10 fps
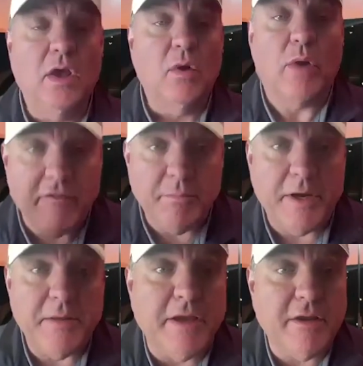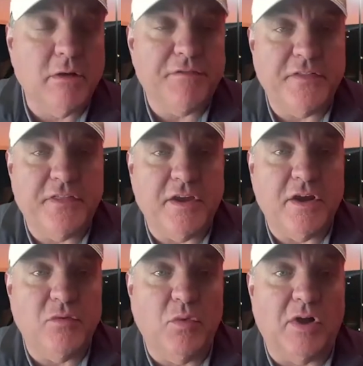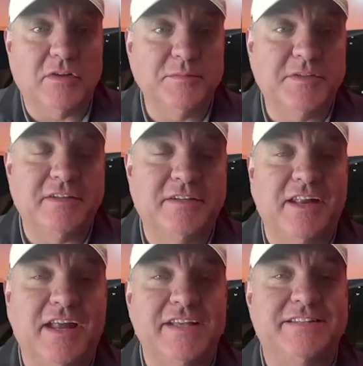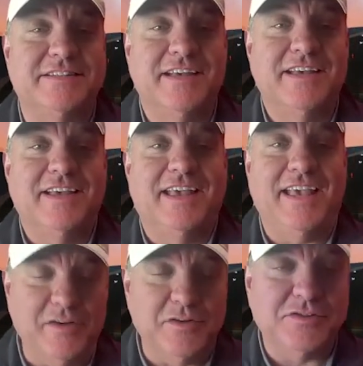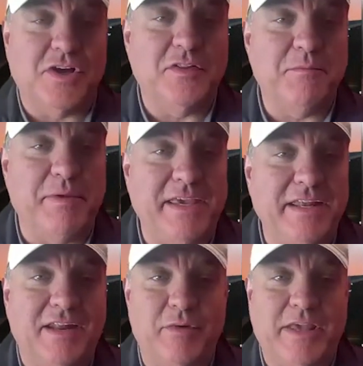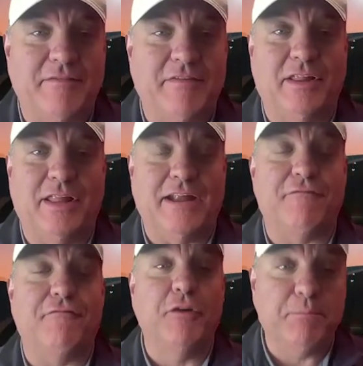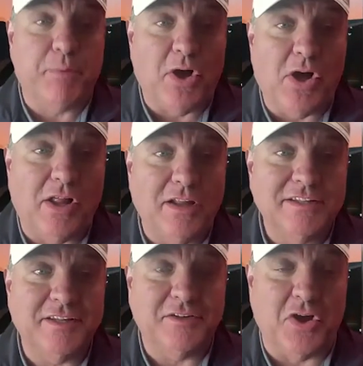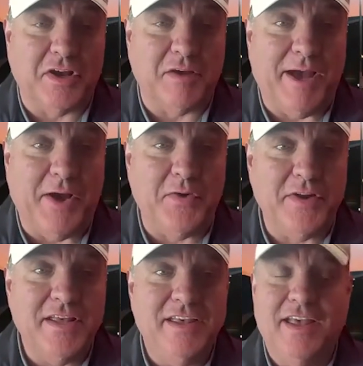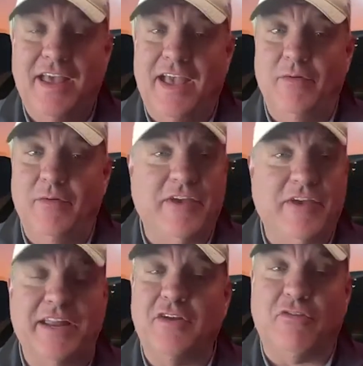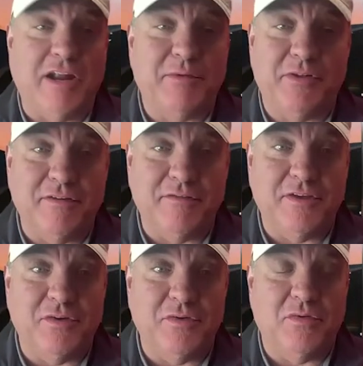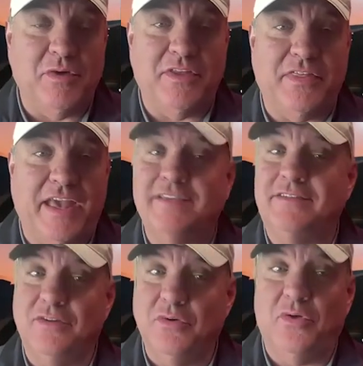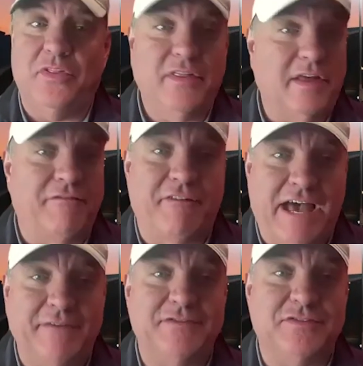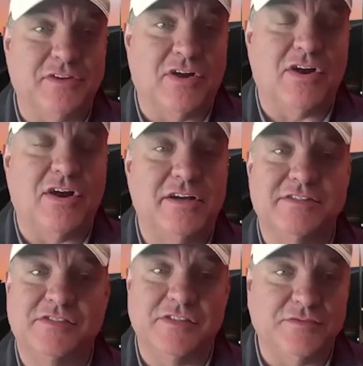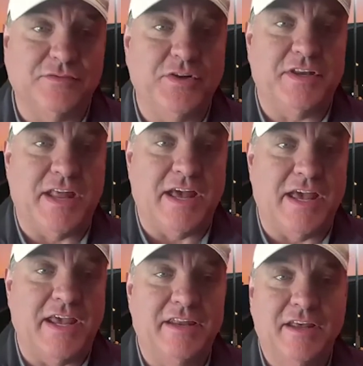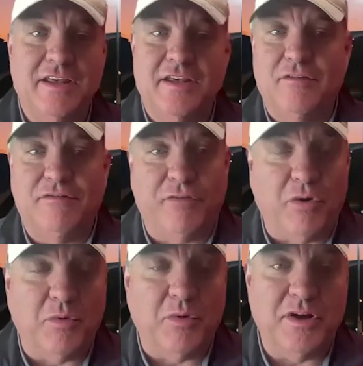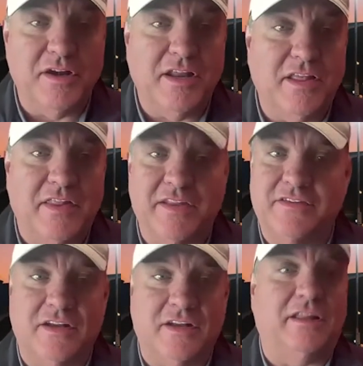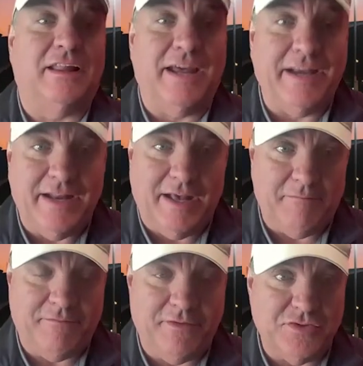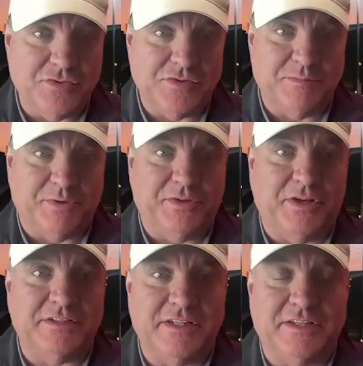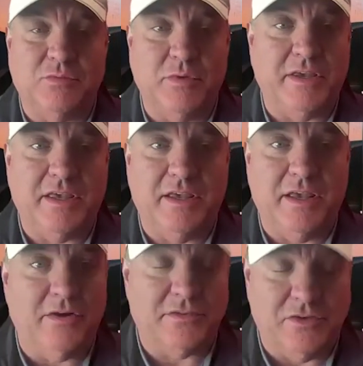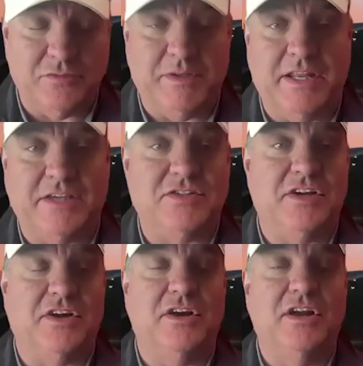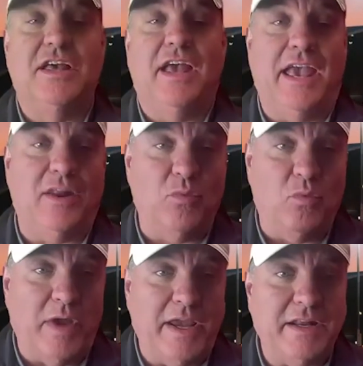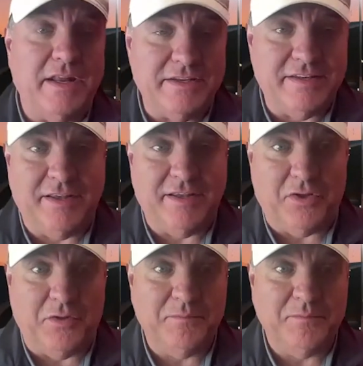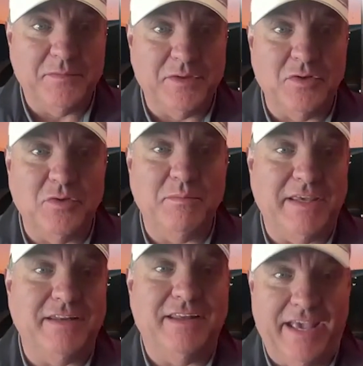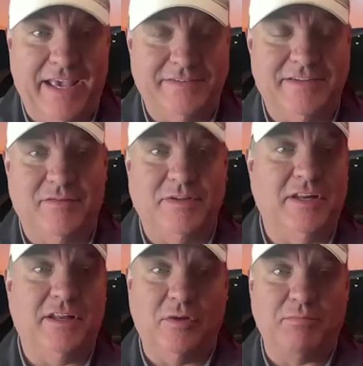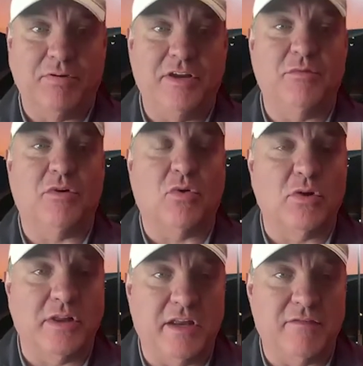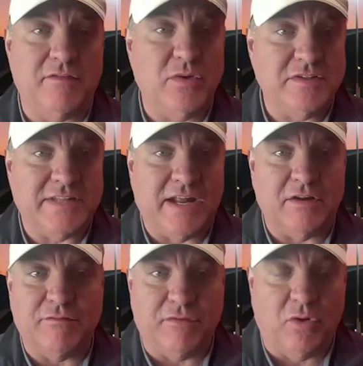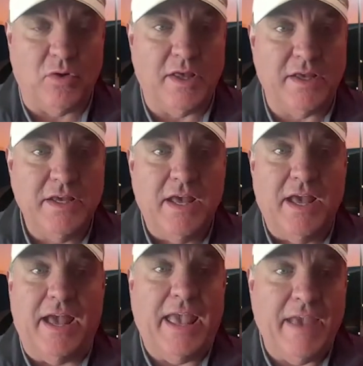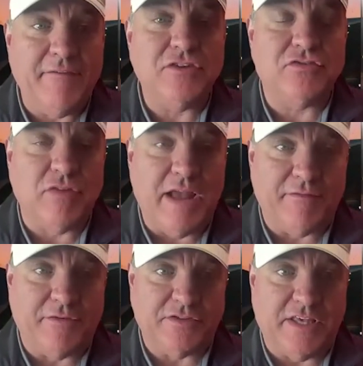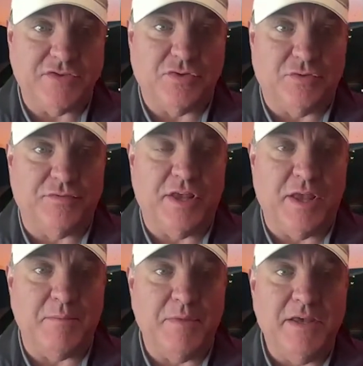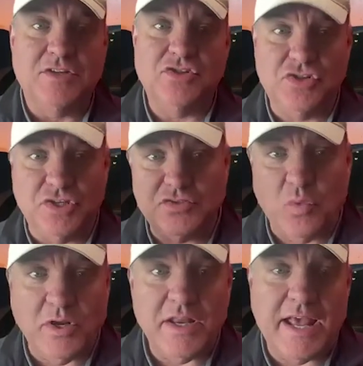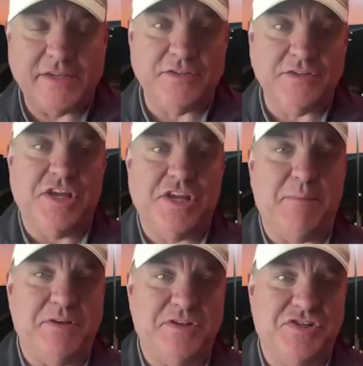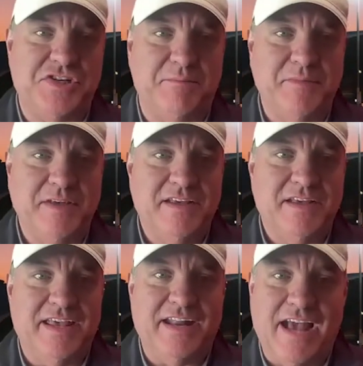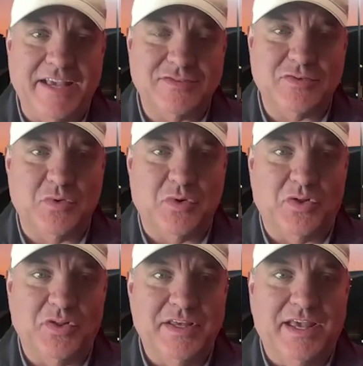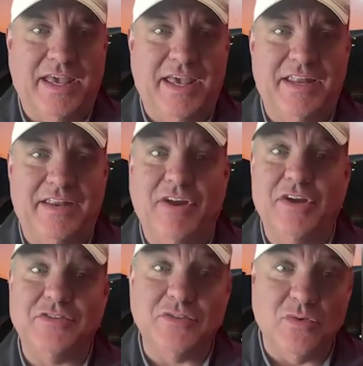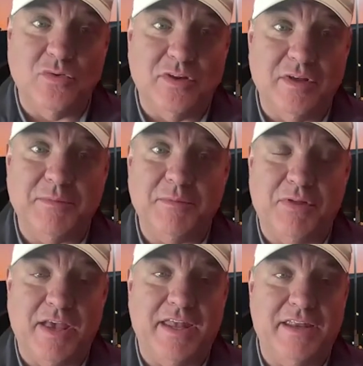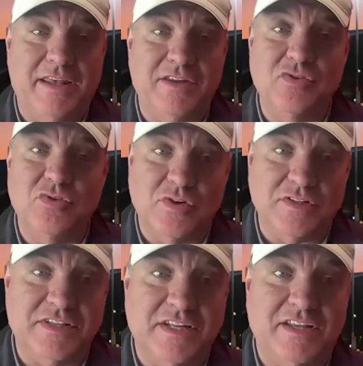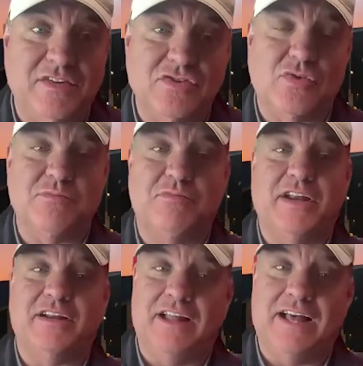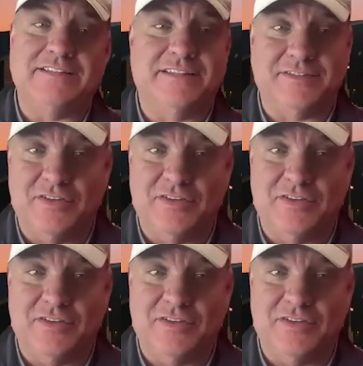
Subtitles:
Well, hey everybody, Mike Griffith here, and welcome to tonight's Ingles on the Beat. And we have a lot of football to talk about. We've got an incredible interview with Asa Newell, a 5-star, 6'9" forward that is going to light it up for the Georgia Bulldogs next year. And wait until you meet Asa. We did a little pre-recorded interview. He's down in Florida, a heavy travel schedule for him. Just won a national championship in high school. And very soon he'll be playing in New York City in the Jordan Brand Classic.